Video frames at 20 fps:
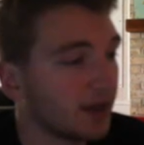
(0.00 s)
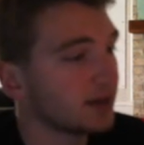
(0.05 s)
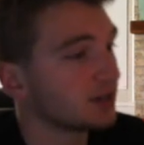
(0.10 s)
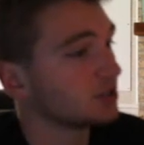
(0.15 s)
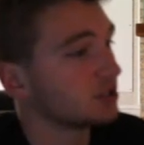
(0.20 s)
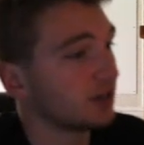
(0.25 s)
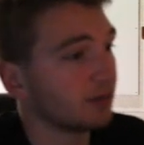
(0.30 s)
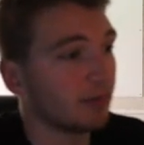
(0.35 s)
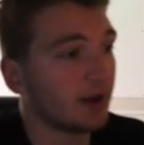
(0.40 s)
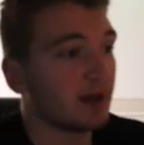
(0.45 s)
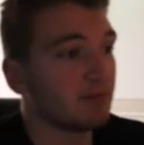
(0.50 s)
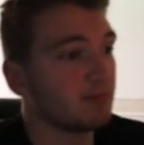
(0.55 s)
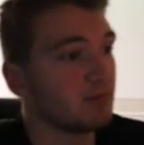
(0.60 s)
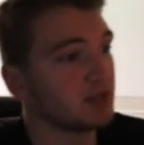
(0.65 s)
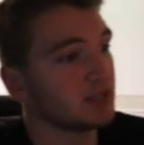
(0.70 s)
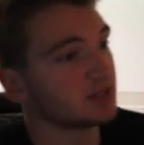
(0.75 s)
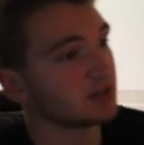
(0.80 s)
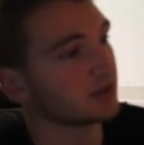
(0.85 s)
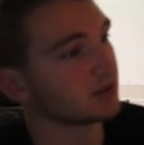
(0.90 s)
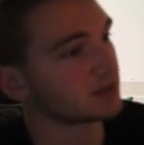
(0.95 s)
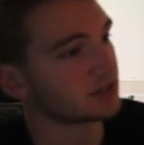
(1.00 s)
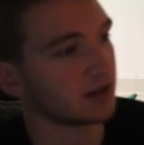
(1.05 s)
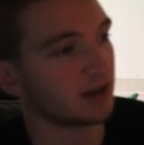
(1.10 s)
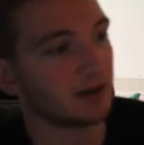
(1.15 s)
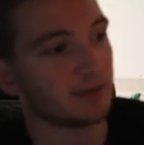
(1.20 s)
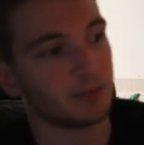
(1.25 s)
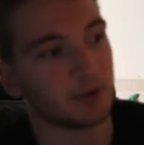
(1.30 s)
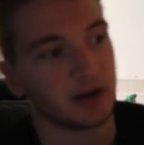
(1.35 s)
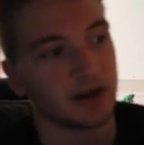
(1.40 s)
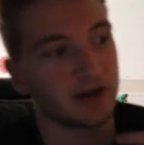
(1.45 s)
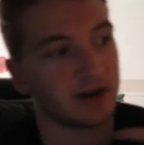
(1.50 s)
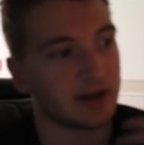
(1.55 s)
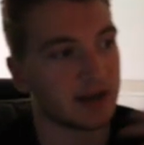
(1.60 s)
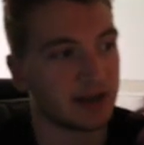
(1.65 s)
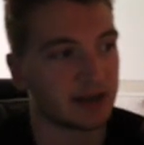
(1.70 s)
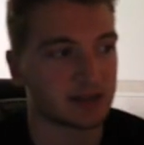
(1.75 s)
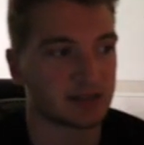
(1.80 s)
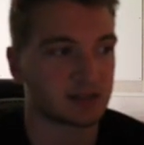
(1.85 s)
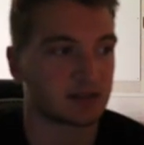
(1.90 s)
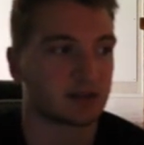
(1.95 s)
got Jim Edmonds, you know, solid player. He
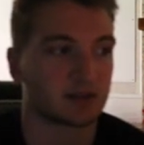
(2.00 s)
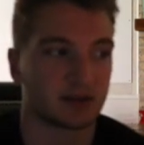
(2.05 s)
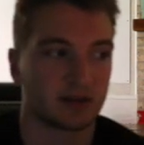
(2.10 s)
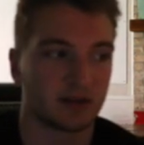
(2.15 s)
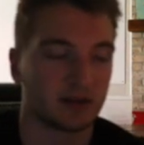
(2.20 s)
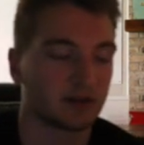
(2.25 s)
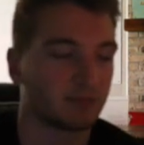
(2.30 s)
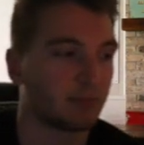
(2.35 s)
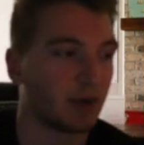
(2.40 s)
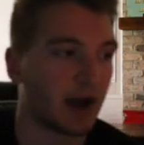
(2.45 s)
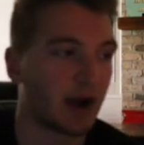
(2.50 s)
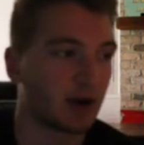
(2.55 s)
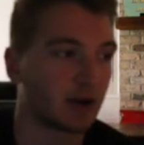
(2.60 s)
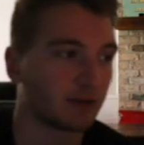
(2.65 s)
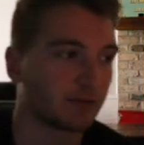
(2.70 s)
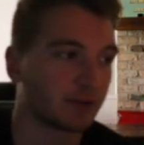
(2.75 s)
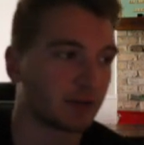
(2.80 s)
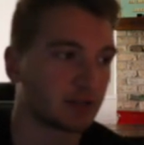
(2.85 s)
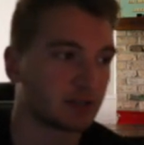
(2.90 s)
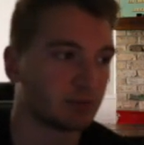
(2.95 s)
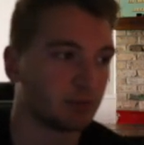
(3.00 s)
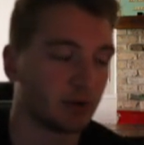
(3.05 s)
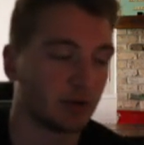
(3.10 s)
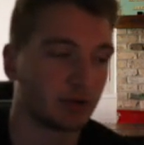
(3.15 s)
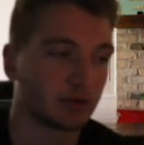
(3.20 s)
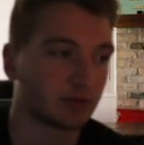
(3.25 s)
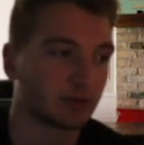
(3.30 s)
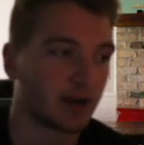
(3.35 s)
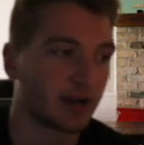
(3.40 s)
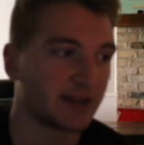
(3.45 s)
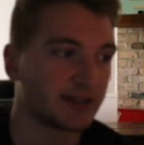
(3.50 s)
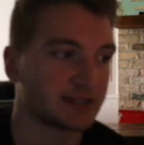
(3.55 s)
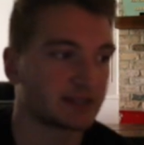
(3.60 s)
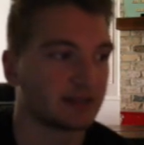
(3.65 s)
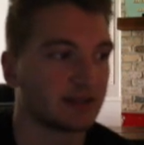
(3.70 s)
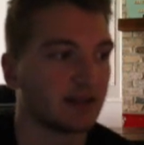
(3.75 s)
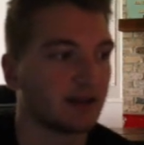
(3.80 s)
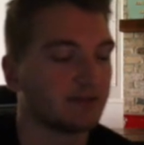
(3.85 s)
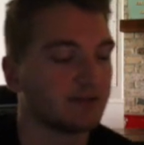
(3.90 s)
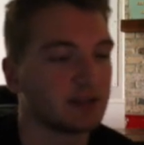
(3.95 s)
has good power versus both righties
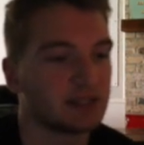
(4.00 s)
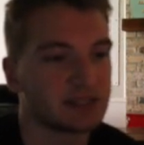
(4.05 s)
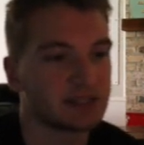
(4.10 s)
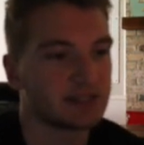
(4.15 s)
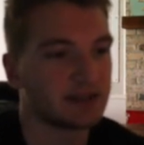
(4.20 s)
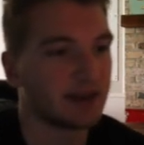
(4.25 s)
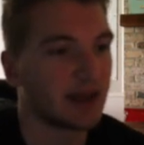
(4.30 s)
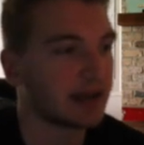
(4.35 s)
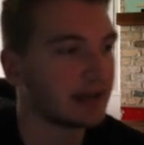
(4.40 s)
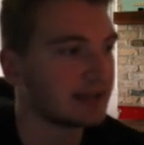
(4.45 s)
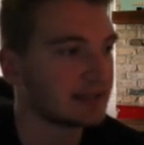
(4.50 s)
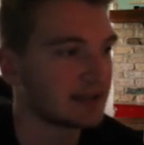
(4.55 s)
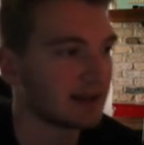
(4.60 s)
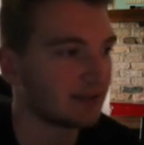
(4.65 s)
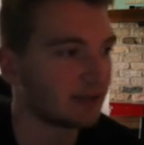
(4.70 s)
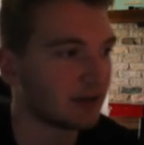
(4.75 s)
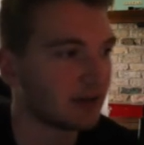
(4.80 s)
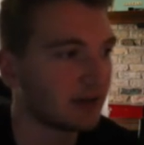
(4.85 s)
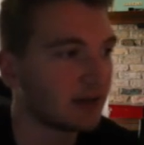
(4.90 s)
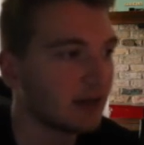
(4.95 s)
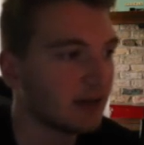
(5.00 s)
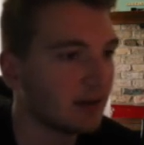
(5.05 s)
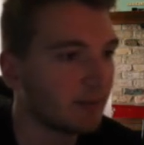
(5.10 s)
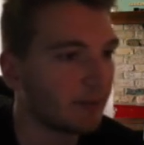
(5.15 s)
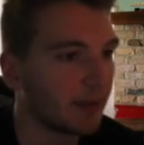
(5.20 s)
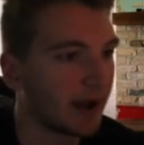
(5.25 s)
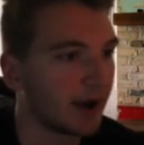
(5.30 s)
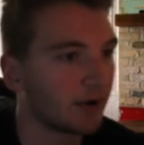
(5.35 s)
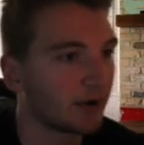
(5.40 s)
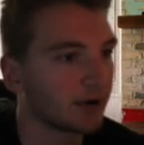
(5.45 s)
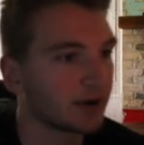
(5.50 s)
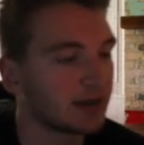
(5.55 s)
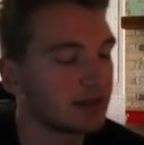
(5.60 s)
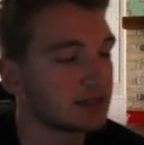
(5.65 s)
and lefties, 97 power.